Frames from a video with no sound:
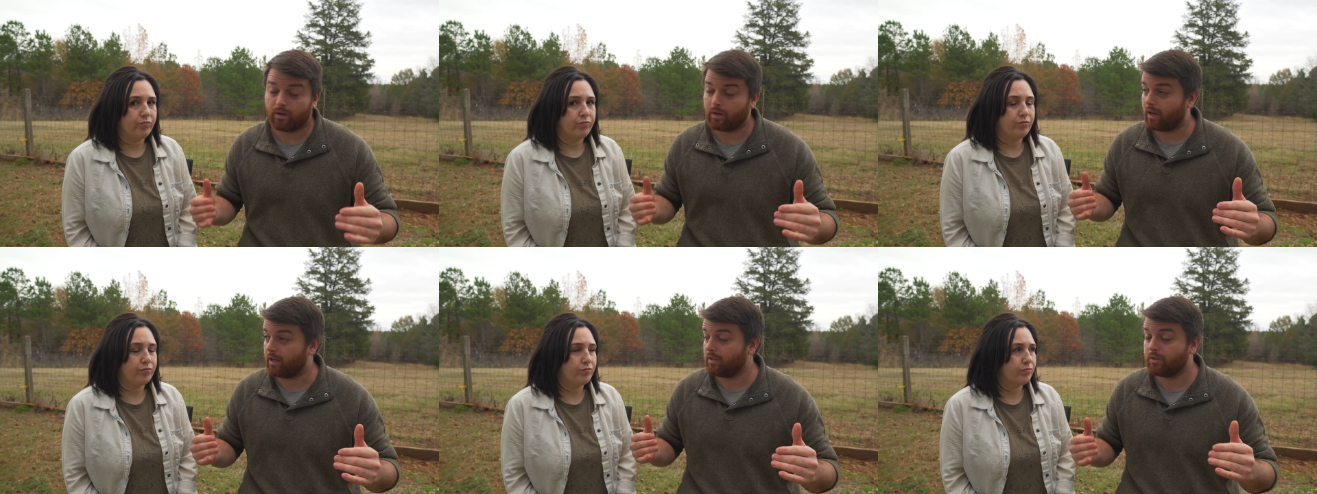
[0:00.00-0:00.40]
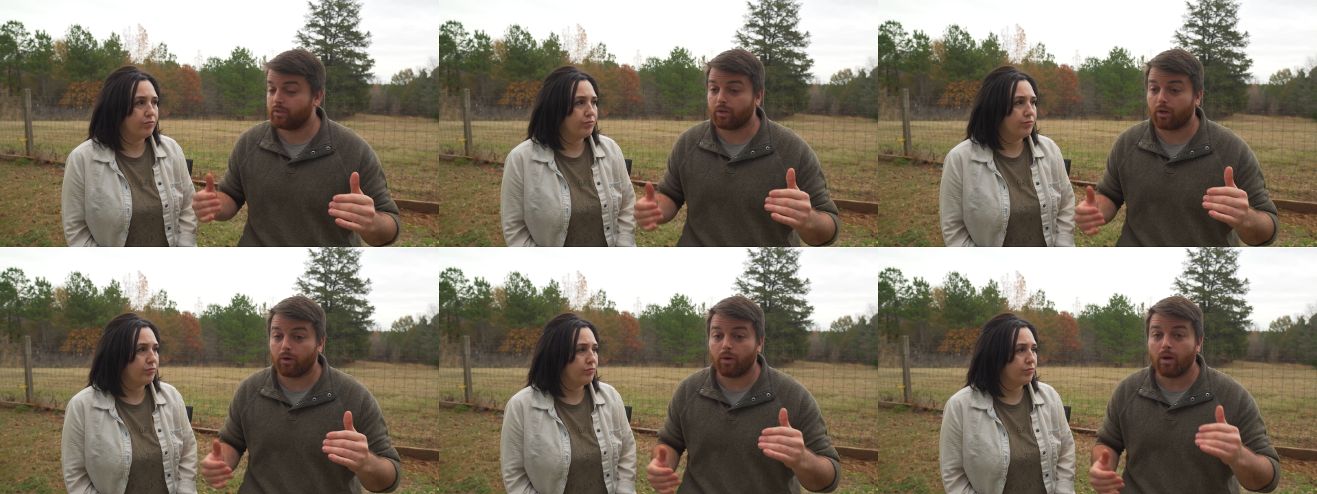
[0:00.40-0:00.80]
Speaker 1: Okay.
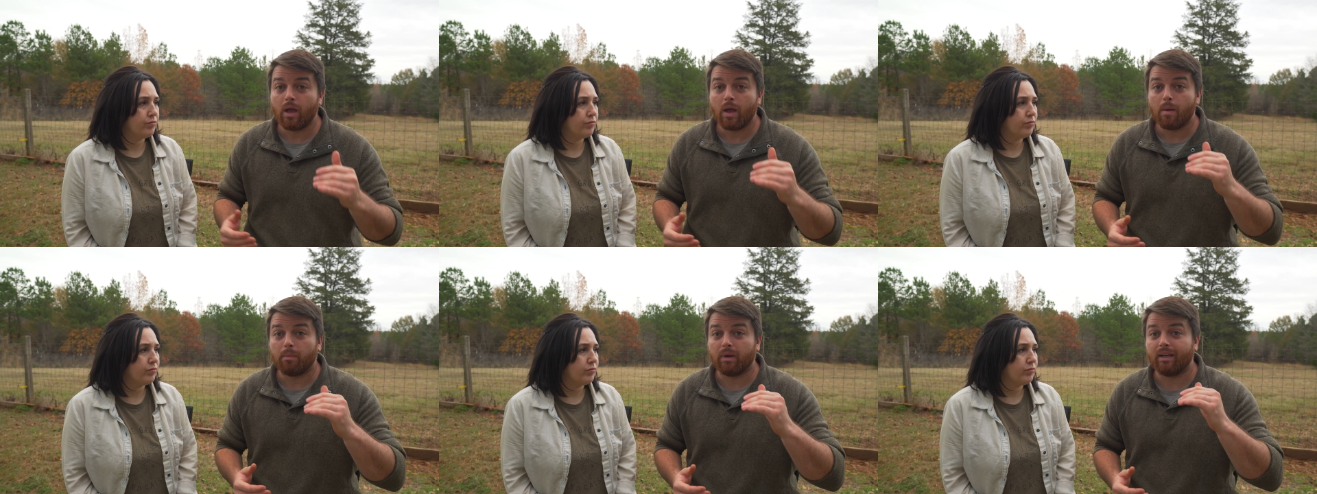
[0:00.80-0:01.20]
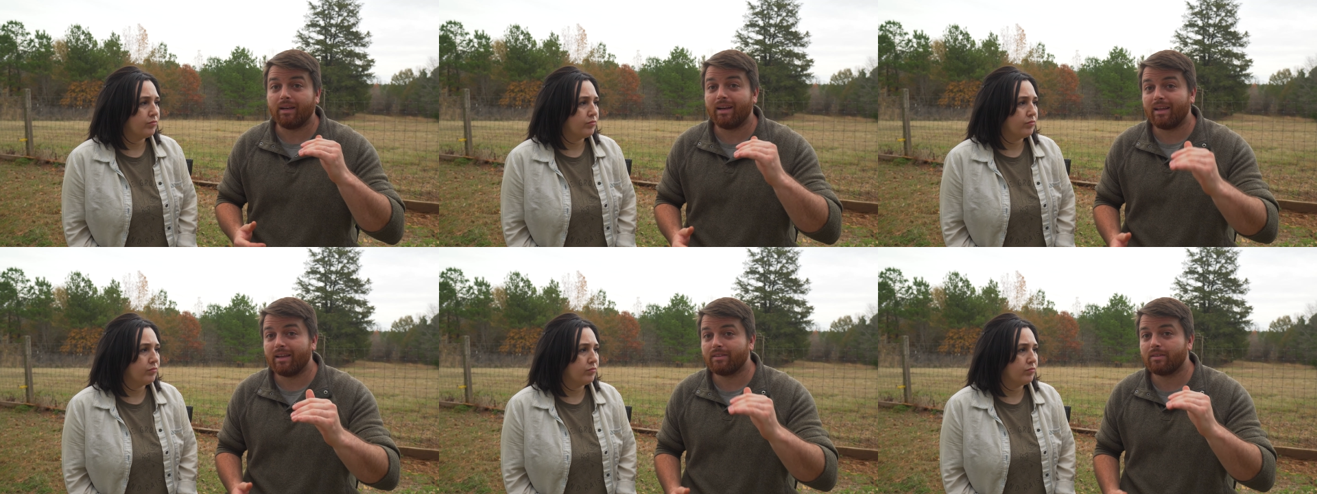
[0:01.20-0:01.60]
So, but
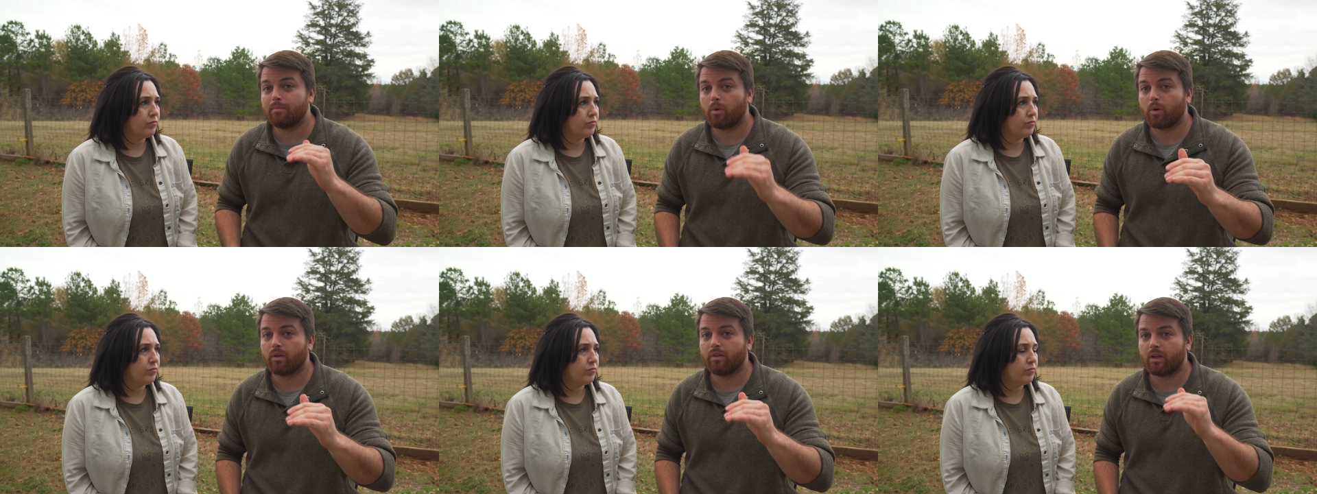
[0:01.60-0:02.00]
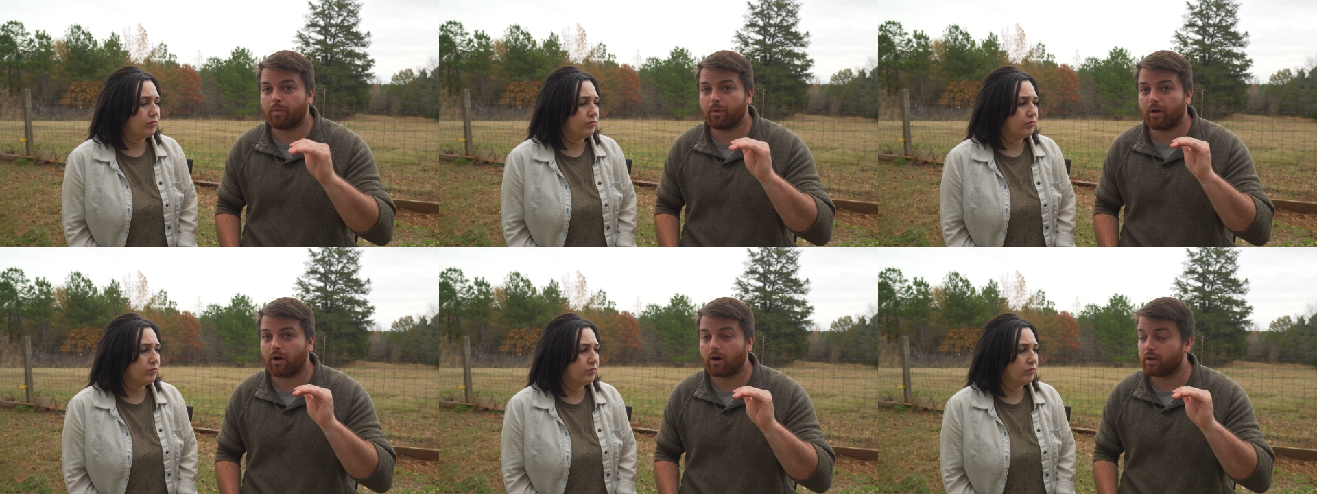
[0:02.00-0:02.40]
it is important
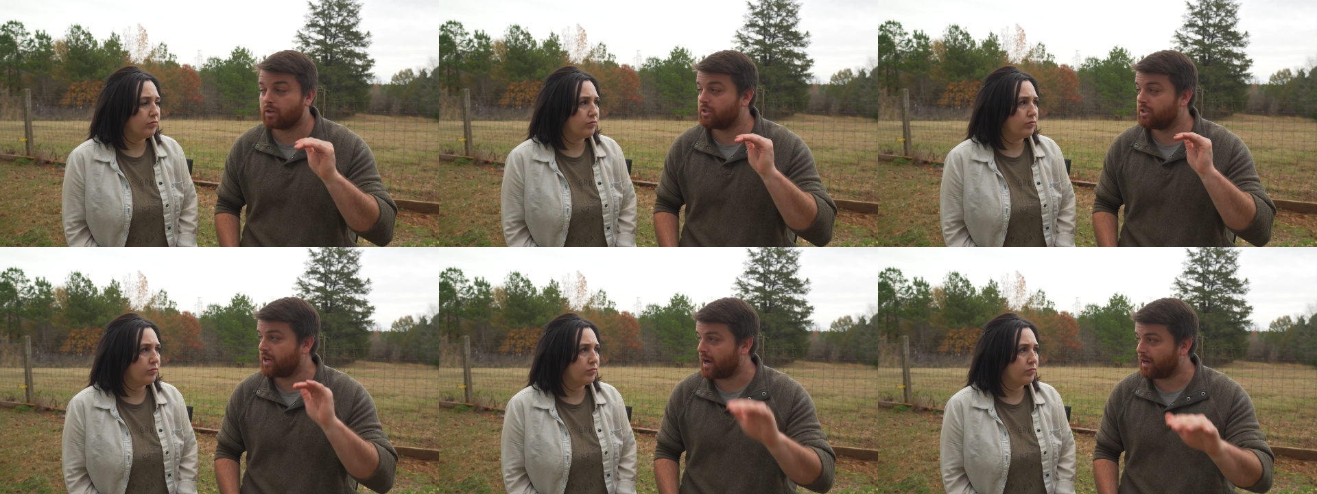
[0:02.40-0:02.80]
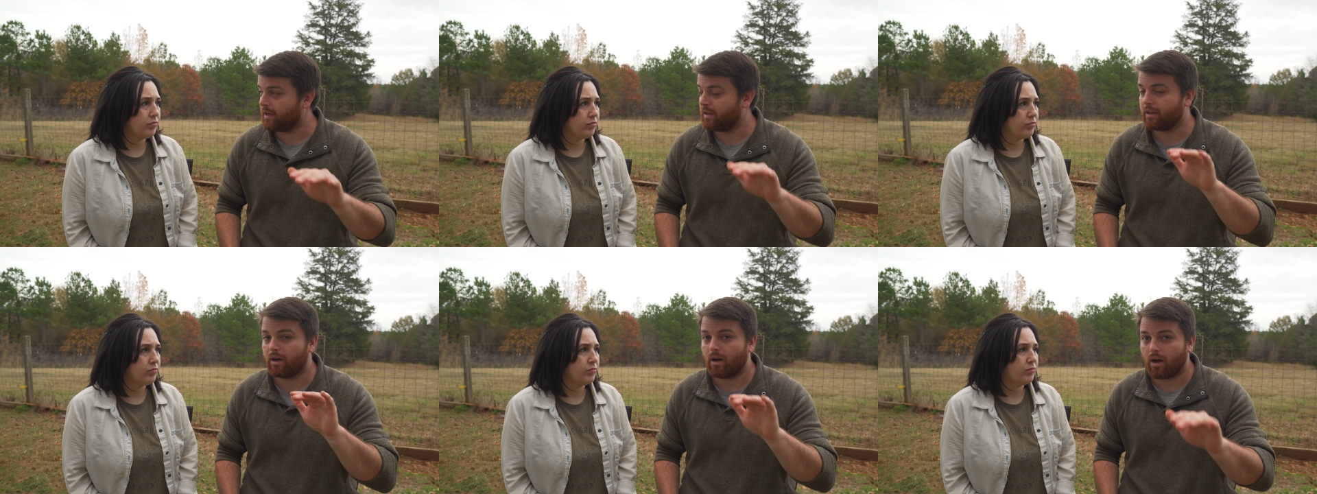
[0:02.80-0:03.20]
that we are
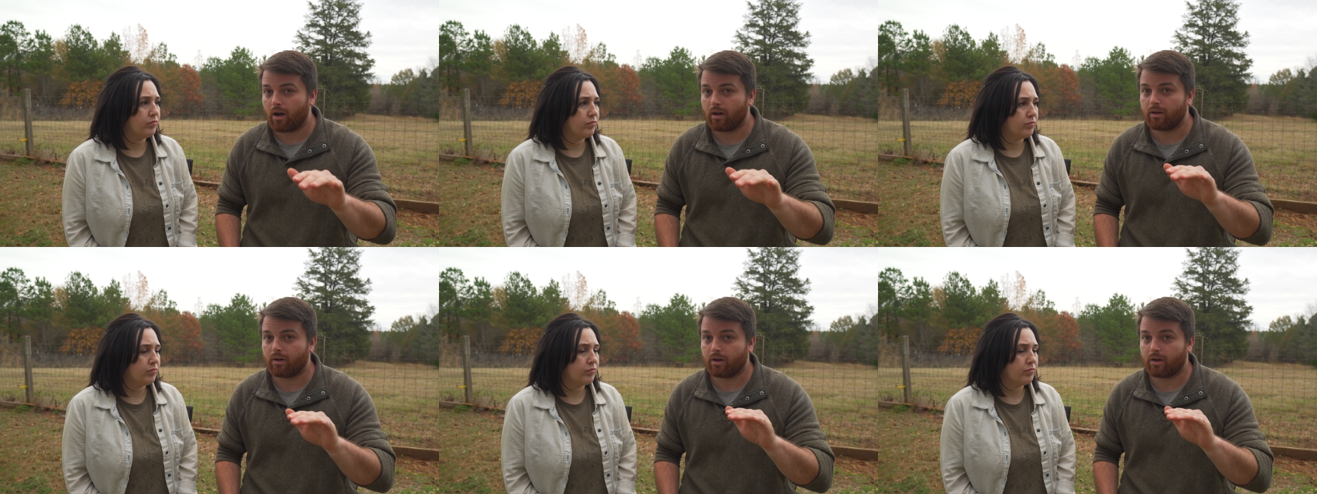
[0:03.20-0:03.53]
checking on